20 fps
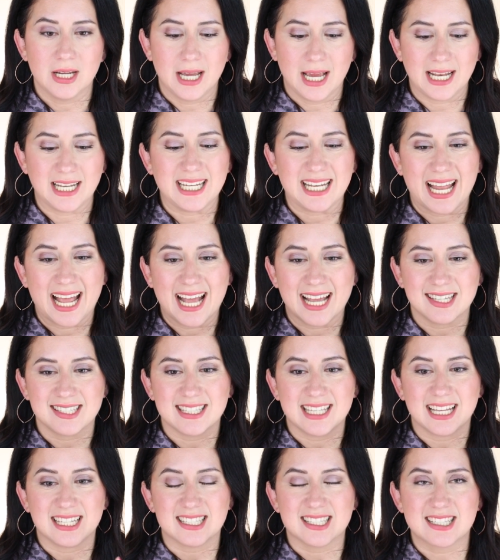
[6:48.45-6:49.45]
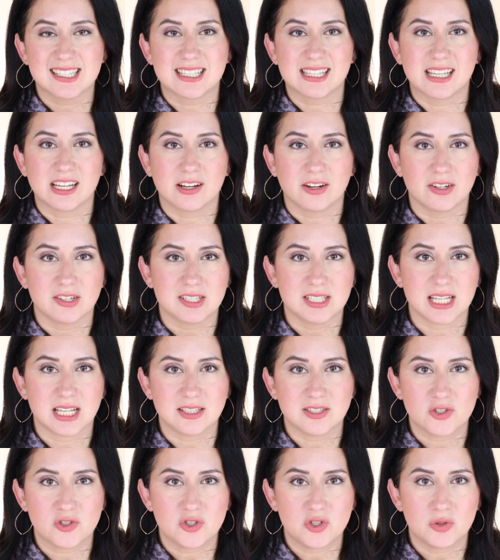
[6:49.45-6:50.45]
and it has that slicker
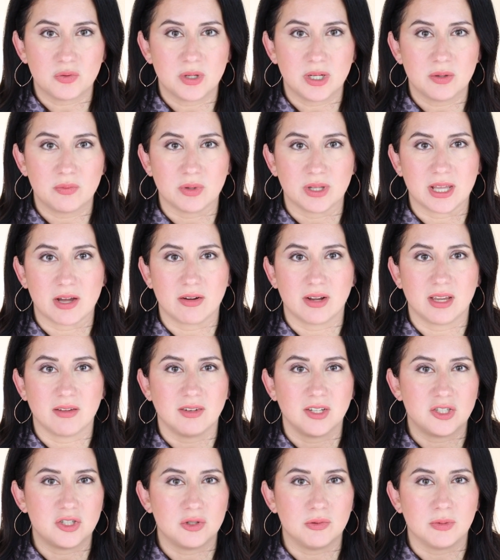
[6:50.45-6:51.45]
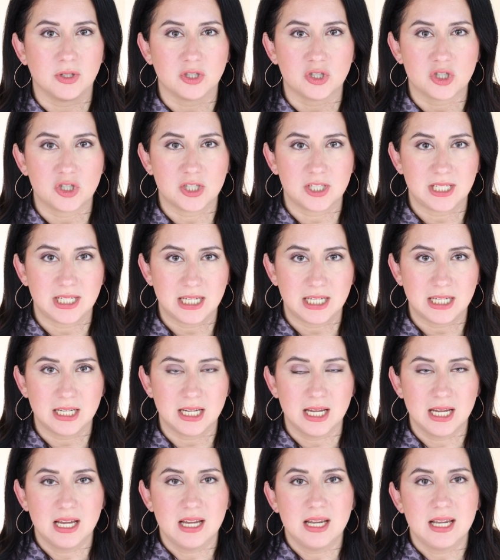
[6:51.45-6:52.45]
sense to it without giving too much sheen,